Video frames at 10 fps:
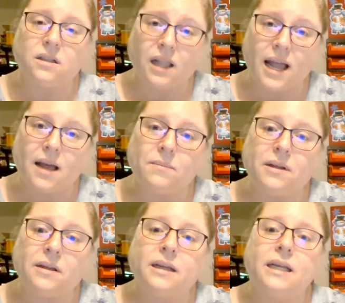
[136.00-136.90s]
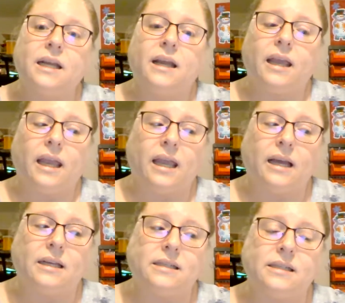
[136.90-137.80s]
collab,
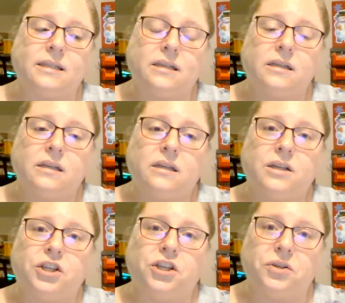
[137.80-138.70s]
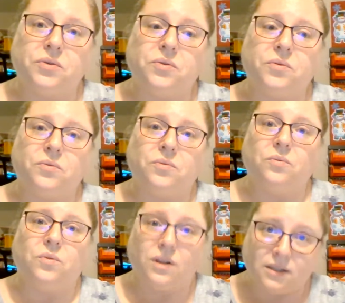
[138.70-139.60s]
and you
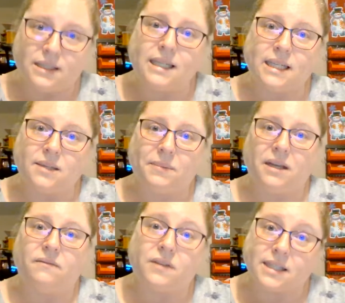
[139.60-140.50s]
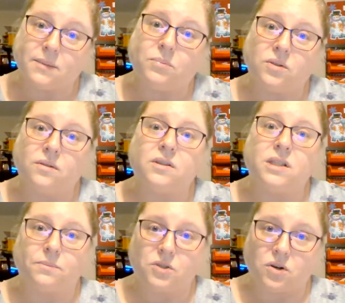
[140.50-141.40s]
will need to be a visible
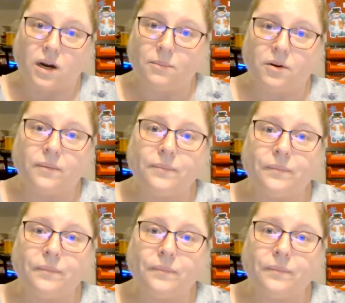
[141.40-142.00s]
subscriber.